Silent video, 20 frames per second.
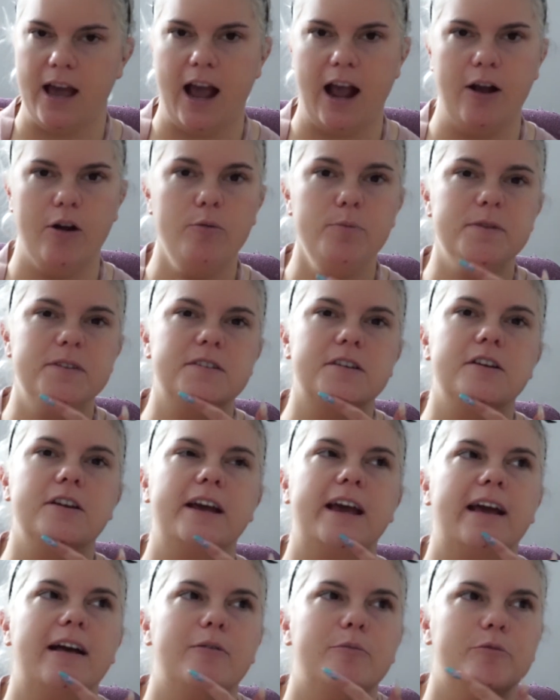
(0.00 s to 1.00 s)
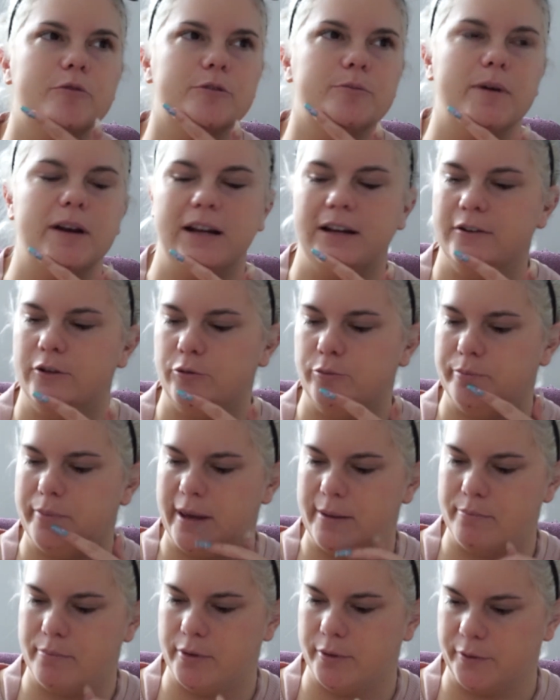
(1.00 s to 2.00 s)
I hope it's gonna help with my little
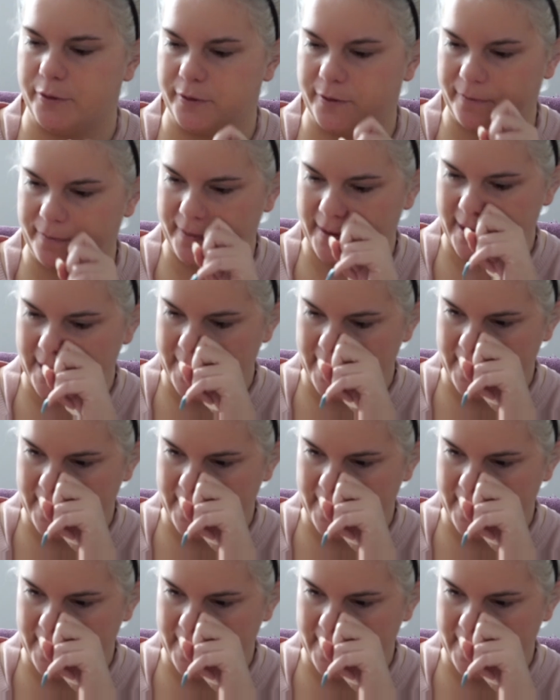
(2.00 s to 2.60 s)
pimples.